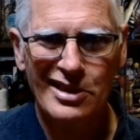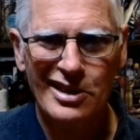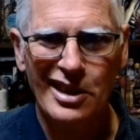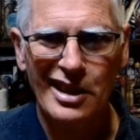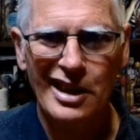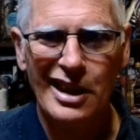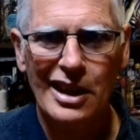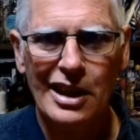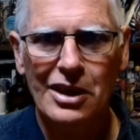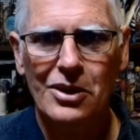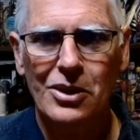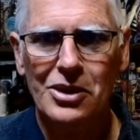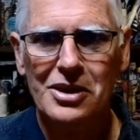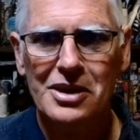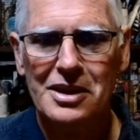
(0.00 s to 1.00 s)
don't care how
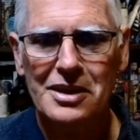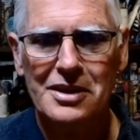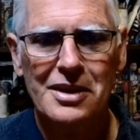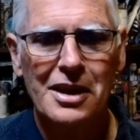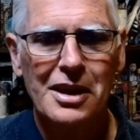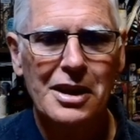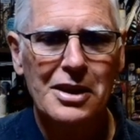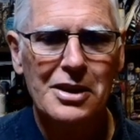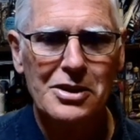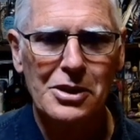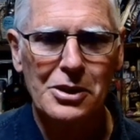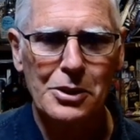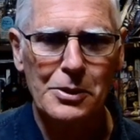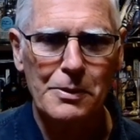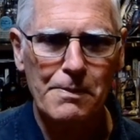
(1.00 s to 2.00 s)
hot it is.
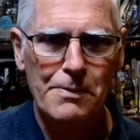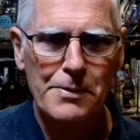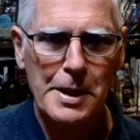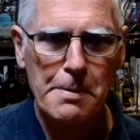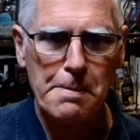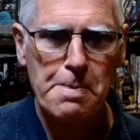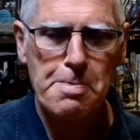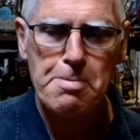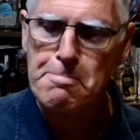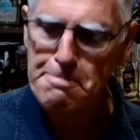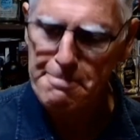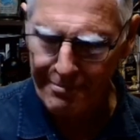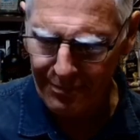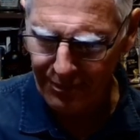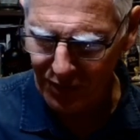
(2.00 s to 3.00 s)
So, yep,
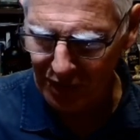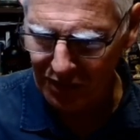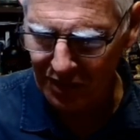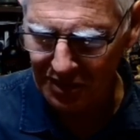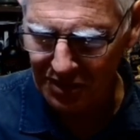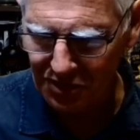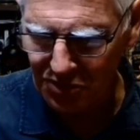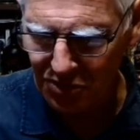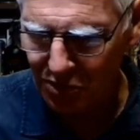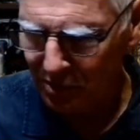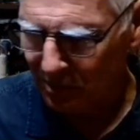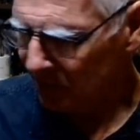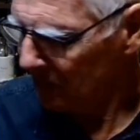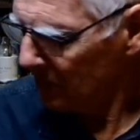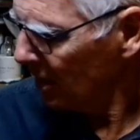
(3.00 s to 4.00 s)
nice and
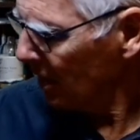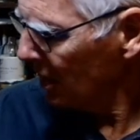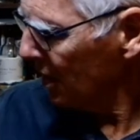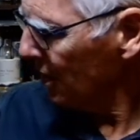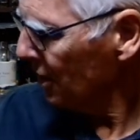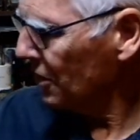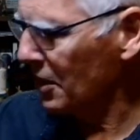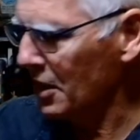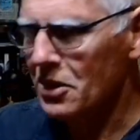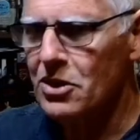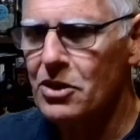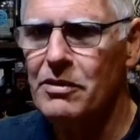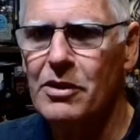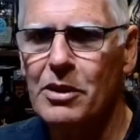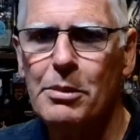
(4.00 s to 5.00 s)
short. Thank
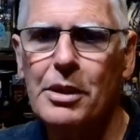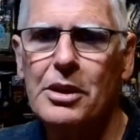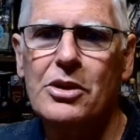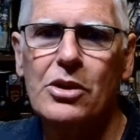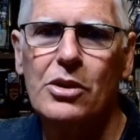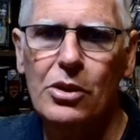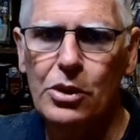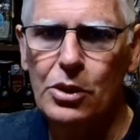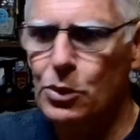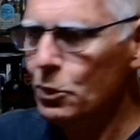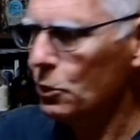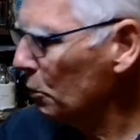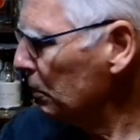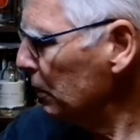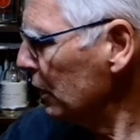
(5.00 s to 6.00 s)
you very much. You
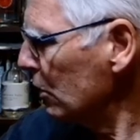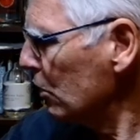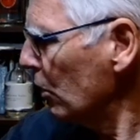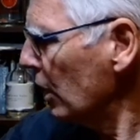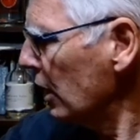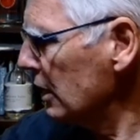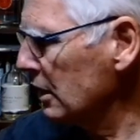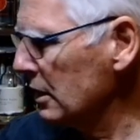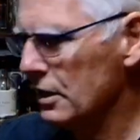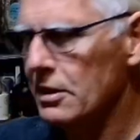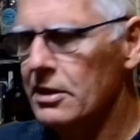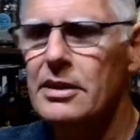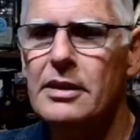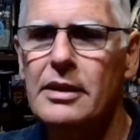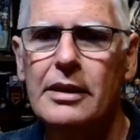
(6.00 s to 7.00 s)
will be quiet and
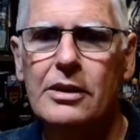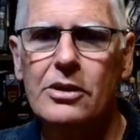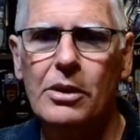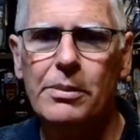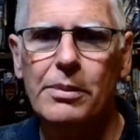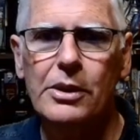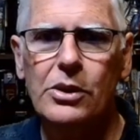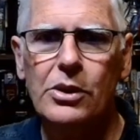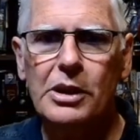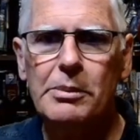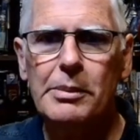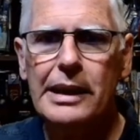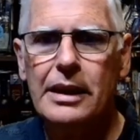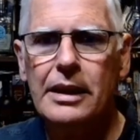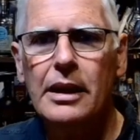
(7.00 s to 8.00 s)
stop annoying
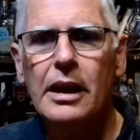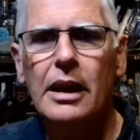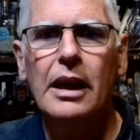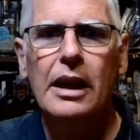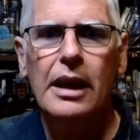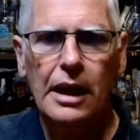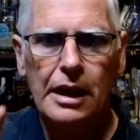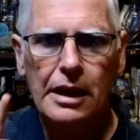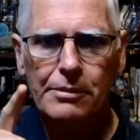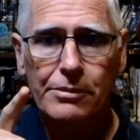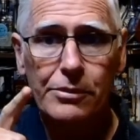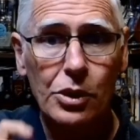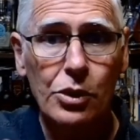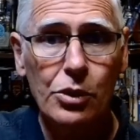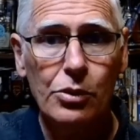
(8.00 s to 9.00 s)
me. Um,
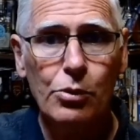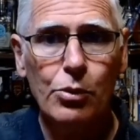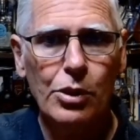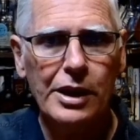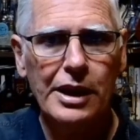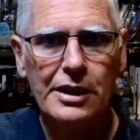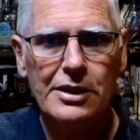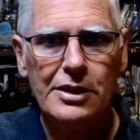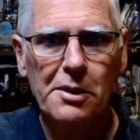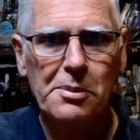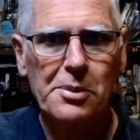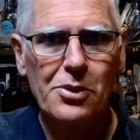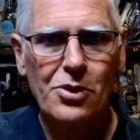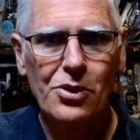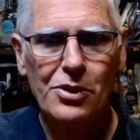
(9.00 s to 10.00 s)
you will hit
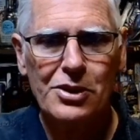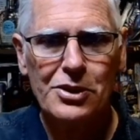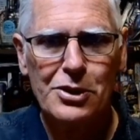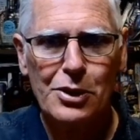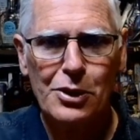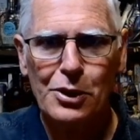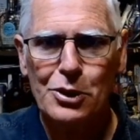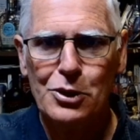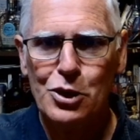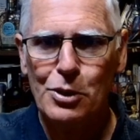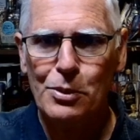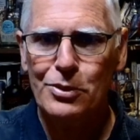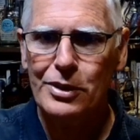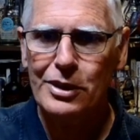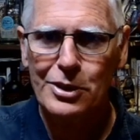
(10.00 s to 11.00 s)
uh,
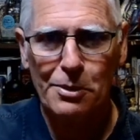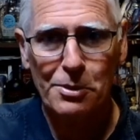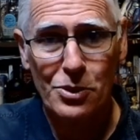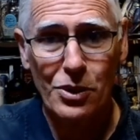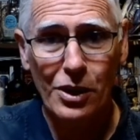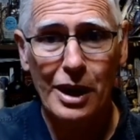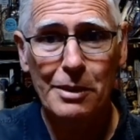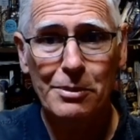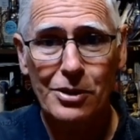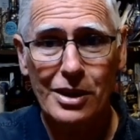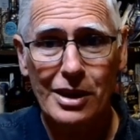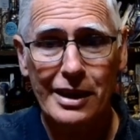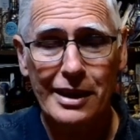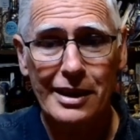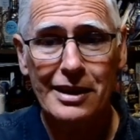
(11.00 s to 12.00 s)
subscribe,
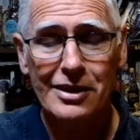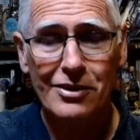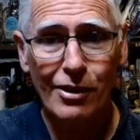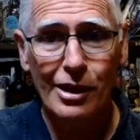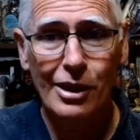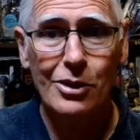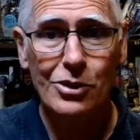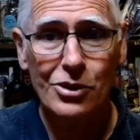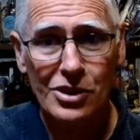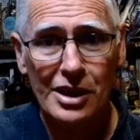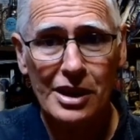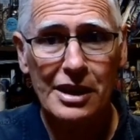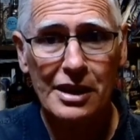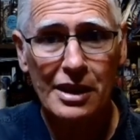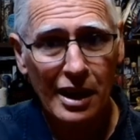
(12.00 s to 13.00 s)
click, follow,
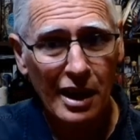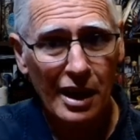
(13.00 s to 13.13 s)
share.